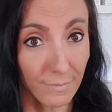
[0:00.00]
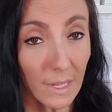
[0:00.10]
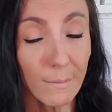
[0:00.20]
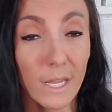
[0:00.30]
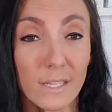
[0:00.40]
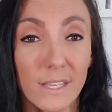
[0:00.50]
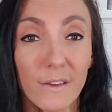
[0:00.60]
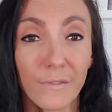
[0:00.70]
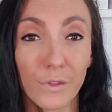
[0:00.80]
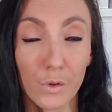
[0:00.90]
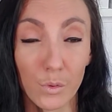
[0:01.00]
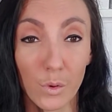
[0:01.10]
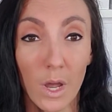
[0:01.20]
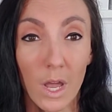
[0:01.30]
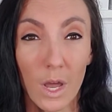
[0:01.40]
Because if
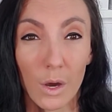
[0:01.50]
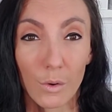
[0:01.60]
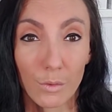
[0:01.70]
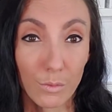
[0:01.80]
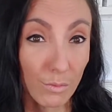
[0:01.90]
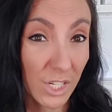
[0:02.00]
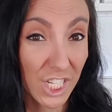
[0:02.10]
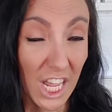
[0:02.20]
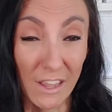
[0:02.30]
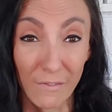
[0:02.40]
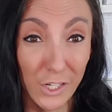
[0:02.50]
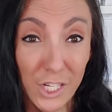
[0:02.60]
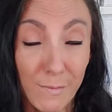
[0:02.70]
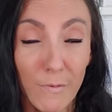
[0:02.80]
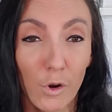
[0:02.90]
you shave
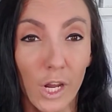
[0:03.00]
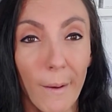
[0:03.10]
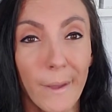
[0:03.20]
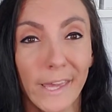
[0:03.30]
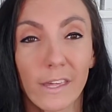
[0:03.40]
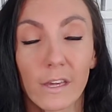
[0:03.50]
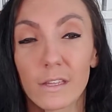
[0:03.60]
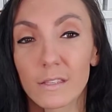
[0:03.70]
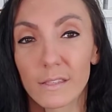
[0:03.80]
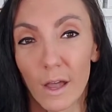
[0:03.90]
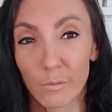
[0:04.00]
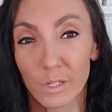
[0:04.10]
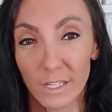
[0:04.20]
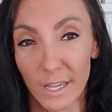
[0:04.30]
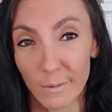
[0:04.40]
just before coming, that
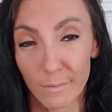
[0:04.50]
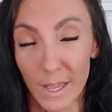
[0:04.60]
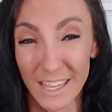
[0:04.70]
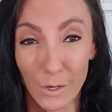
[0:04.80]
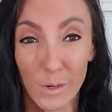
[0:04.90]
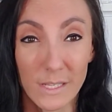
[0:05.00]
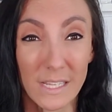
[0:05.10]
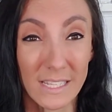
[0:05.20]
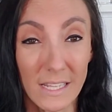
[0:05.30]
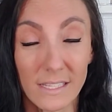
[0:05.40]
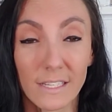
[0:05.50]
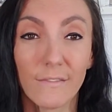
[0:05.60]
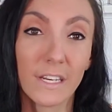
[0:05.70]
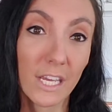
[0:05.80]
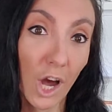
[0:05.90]
will increase the
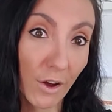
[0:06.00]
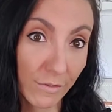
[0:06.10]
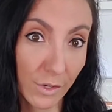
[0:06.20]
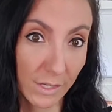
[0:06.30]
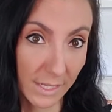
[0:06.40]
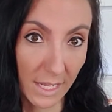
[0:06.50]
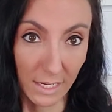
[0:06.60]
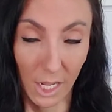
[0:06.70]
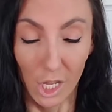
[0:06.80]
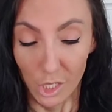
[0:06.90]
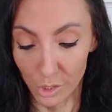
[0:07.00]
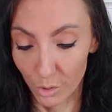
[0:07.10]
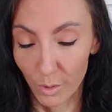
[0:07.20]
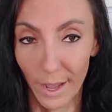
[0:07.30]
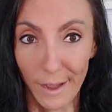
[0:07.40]
sensitivity of your skin.
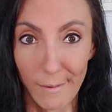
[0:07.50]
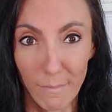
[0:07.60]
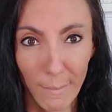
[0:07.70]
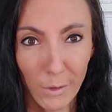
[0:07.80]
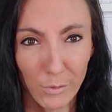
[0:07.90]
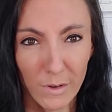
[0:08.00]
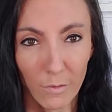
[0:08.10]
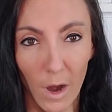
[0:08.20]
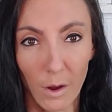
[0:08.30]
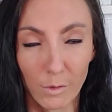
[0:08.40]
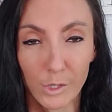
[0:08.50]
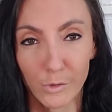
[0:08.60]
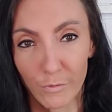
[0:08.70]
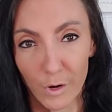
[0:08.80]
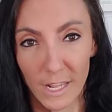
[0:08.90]
So about 24 hours
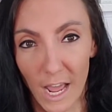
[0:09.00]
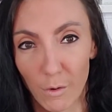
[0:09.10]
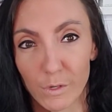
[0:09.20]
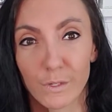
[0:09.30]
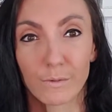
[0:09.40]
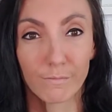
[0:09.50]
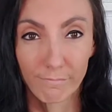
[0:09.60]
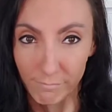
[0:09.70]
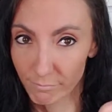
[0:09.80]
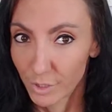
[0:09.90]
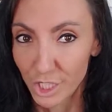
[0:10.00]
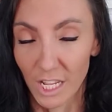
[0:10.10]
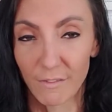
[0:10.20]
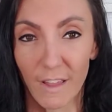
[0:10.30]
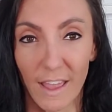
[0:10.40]
to 48 hours,
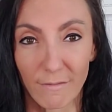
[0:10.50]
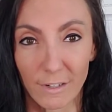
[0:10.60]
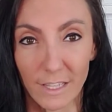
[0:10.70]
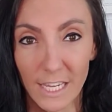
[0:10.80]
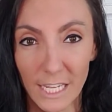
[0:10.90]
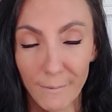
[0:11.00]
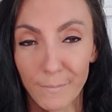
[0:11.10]
shave everything.